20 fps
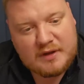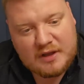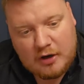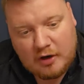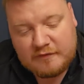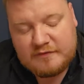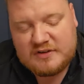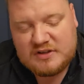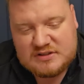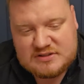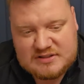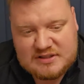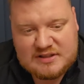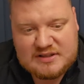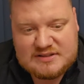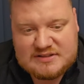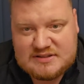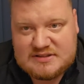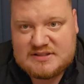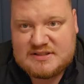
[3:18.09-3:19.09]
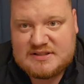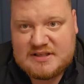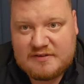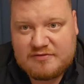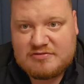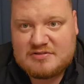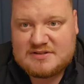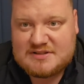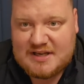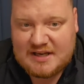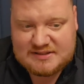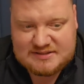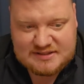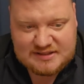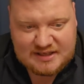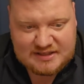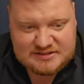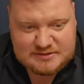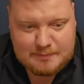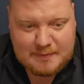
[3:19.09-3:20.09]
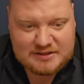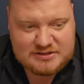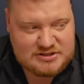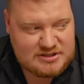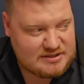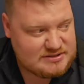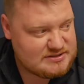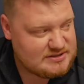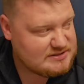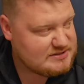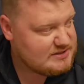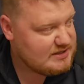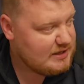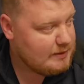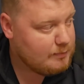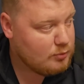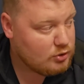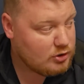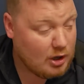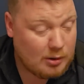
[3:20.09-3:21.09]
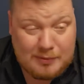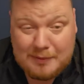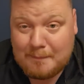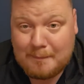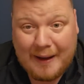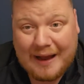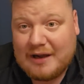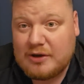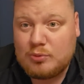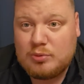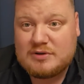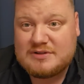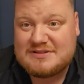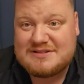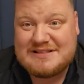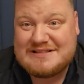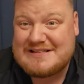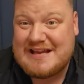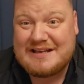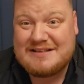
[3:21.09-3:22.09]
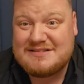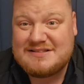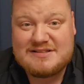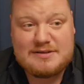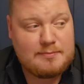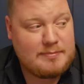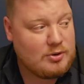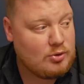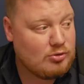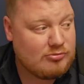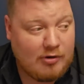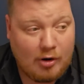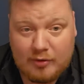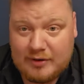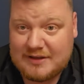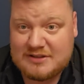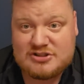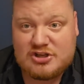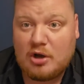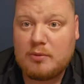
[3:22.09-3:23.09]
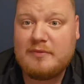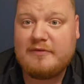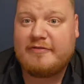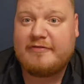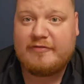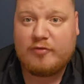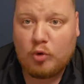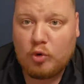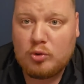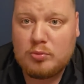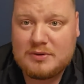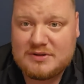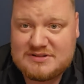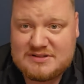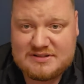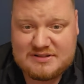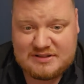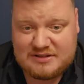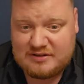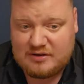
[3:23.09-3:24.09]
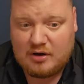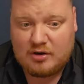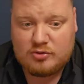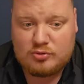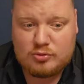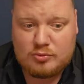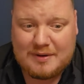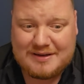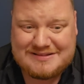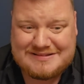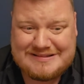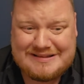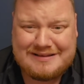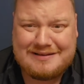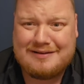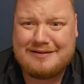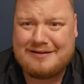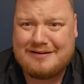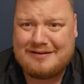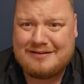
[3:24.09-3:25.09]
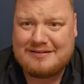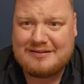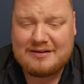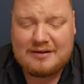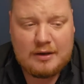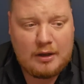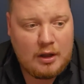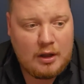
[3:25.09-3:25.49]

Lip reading: Obviously, this is a different test against Manchester City, but going backwards, he tends to be all right. He's going forwards, I always think, ugh.